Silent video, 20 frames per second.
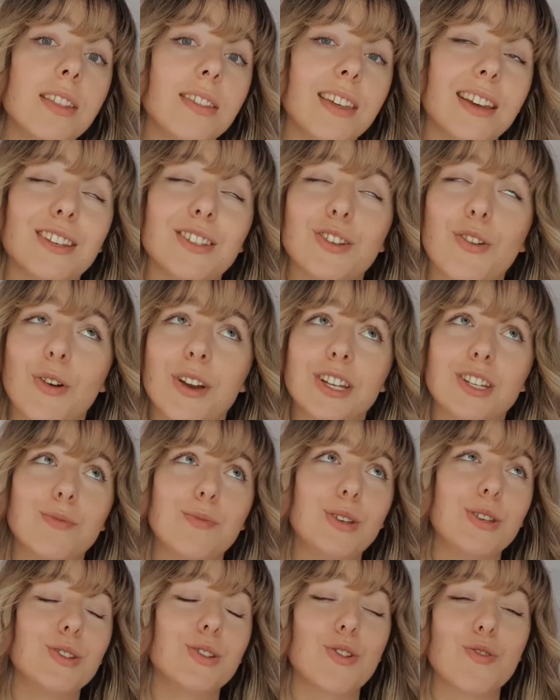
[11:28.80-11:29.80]
there's going to be
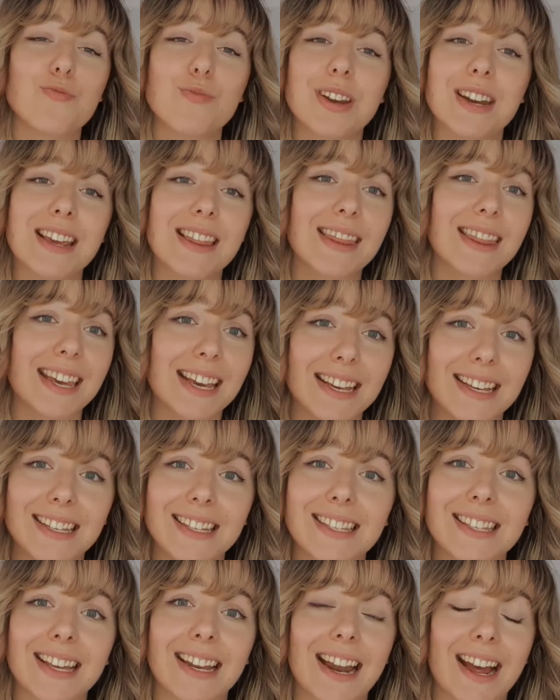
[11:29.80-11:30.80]
so many things
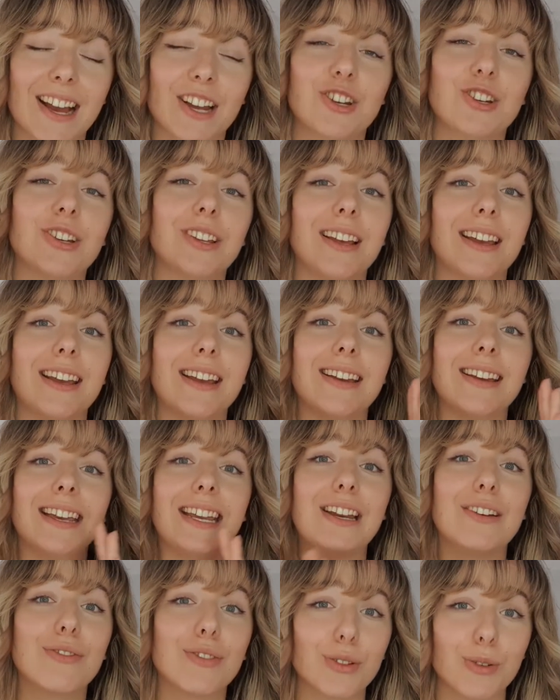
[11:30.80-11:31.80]
that actually
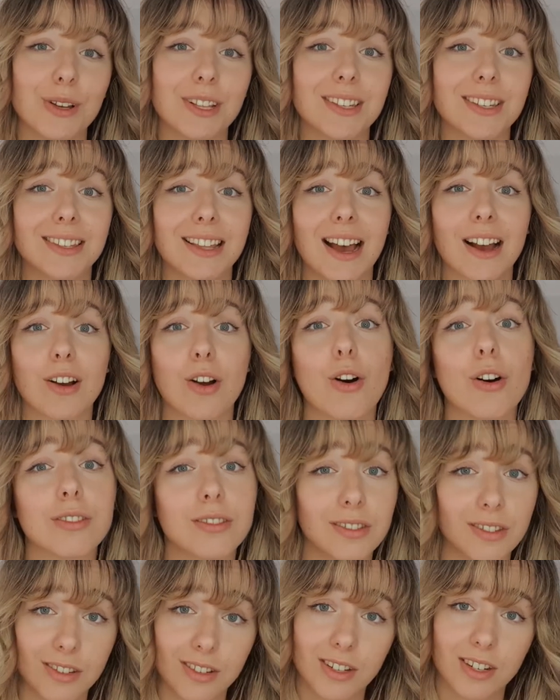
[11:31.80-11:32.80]
influence that
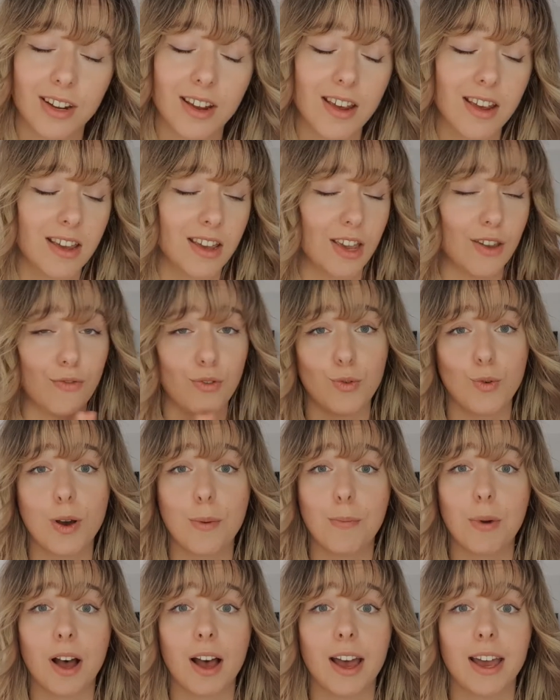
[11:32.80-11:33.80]
cost. If you are
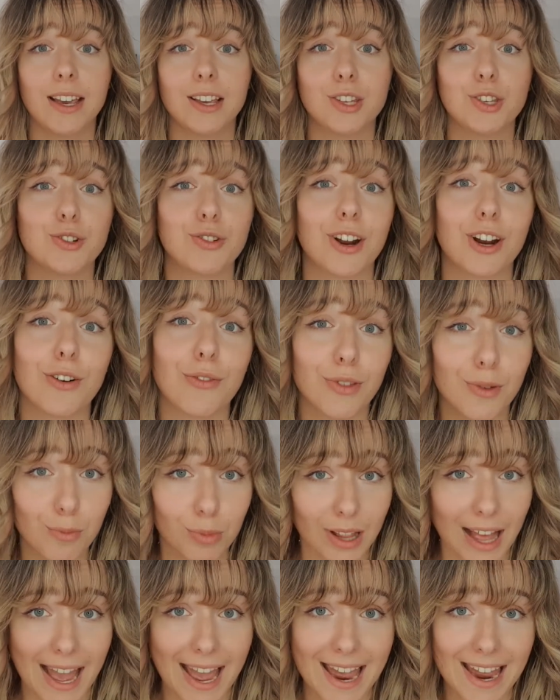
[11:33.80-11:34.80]
buying straight off the
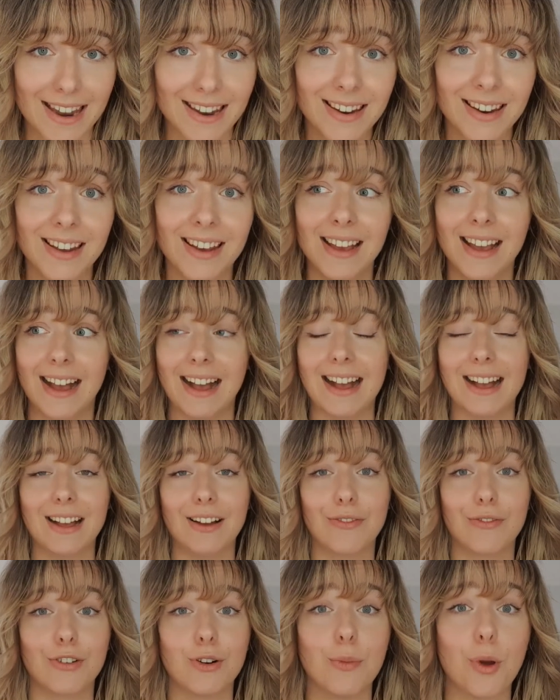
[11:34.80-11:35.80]
plan
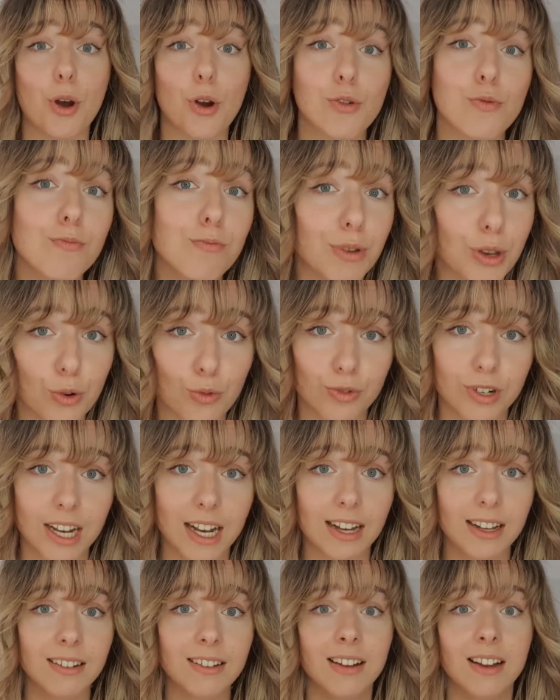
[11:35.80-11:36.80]
from a home
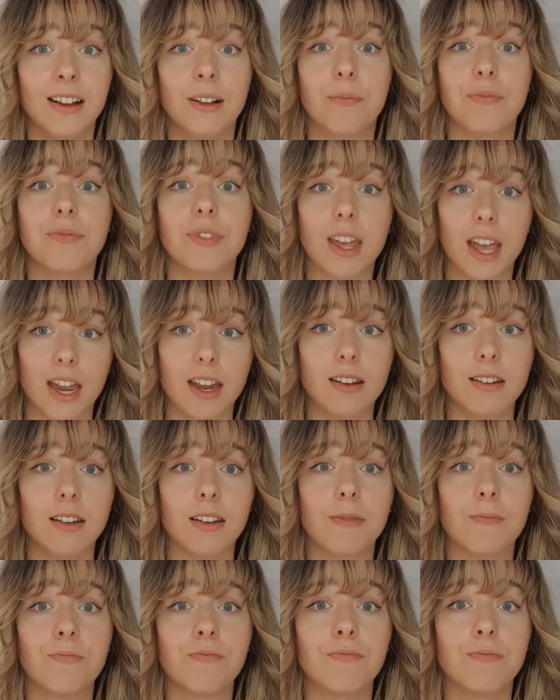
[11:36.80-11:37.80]
builder, then
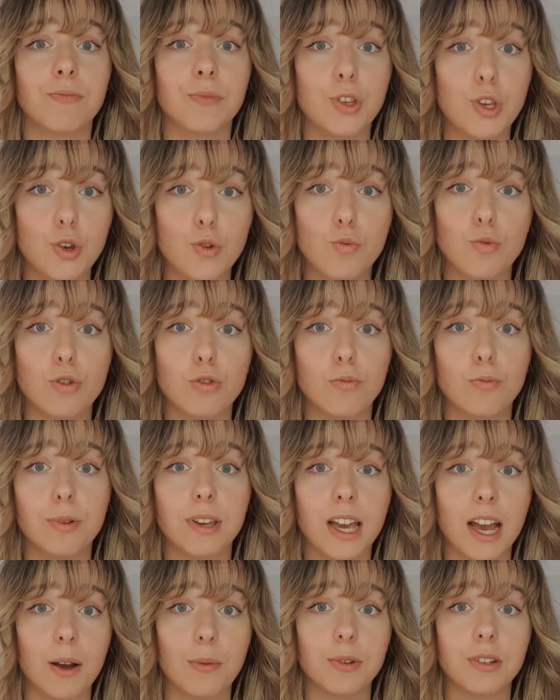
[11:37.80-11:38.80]
you will be
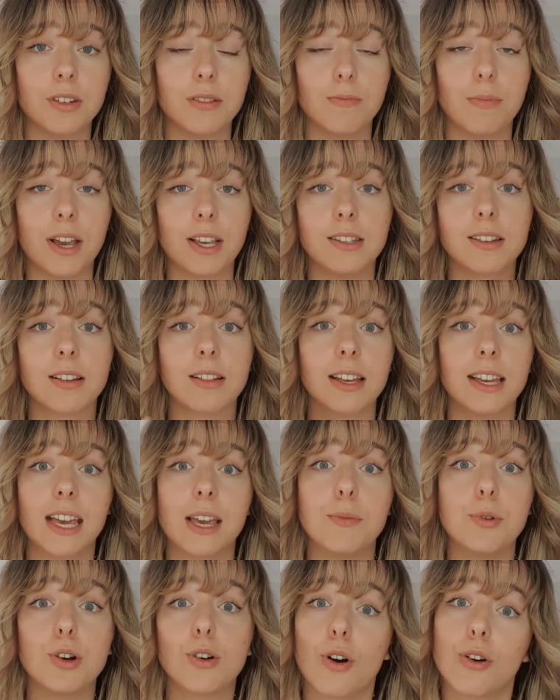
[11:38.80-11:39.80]
able to basically keep
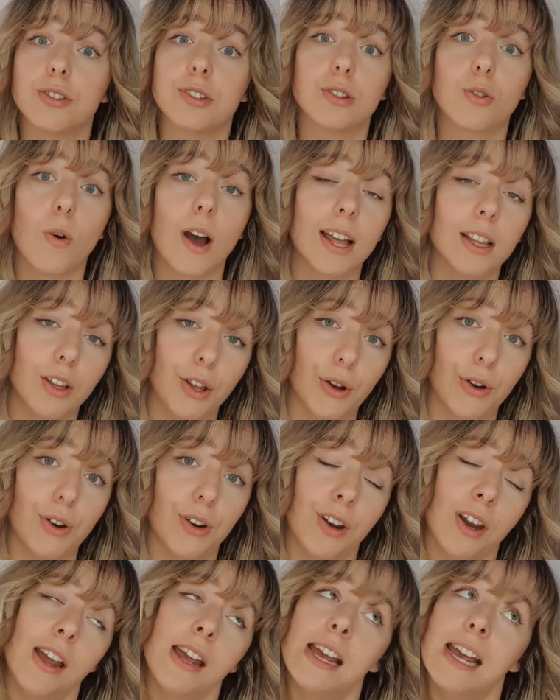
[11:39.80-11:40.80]
your costs quite low.
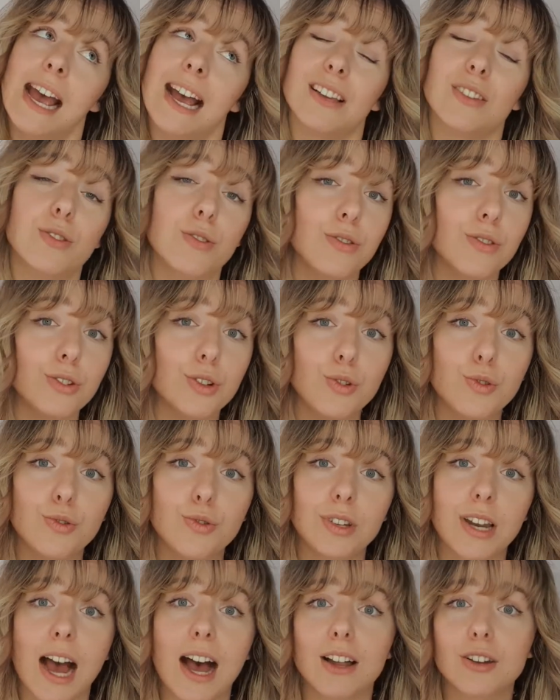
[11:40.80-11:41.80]
As soon as you
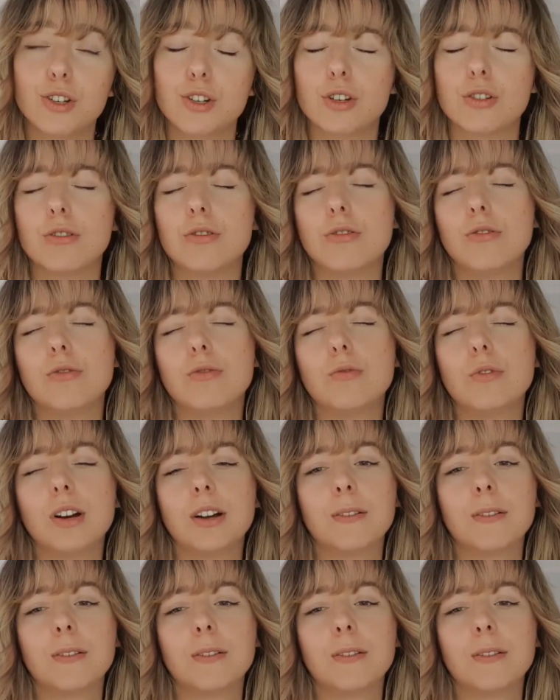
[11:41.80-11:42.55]
start to